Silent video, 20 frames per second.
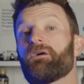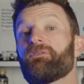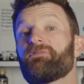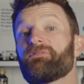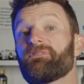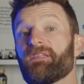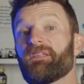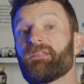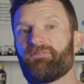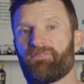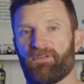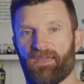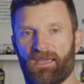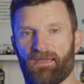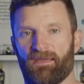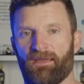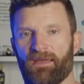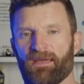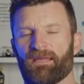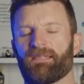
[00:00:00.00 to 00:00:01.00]
of living
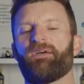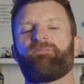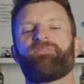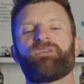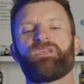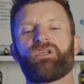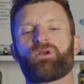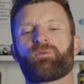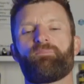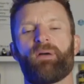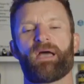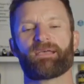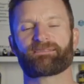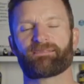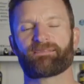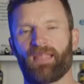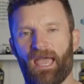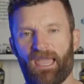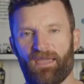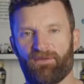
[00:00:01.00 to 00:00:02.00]
your best
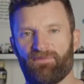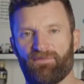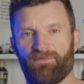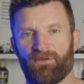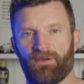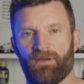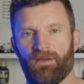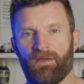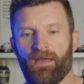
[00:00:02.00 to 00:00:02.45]
life,